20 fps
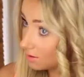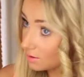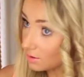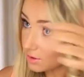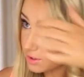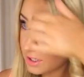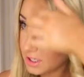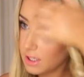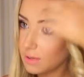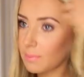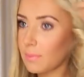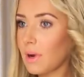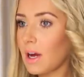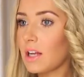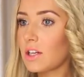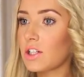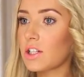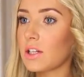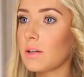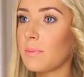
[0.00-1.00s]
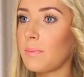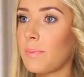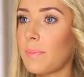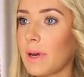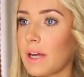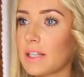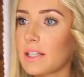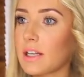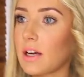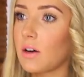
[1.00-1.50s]
looking much
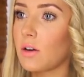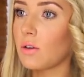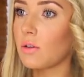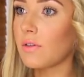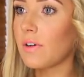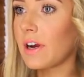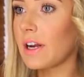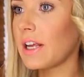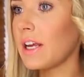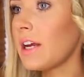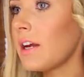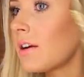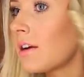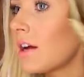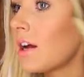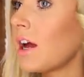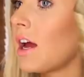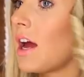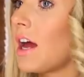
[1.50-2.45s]
better already.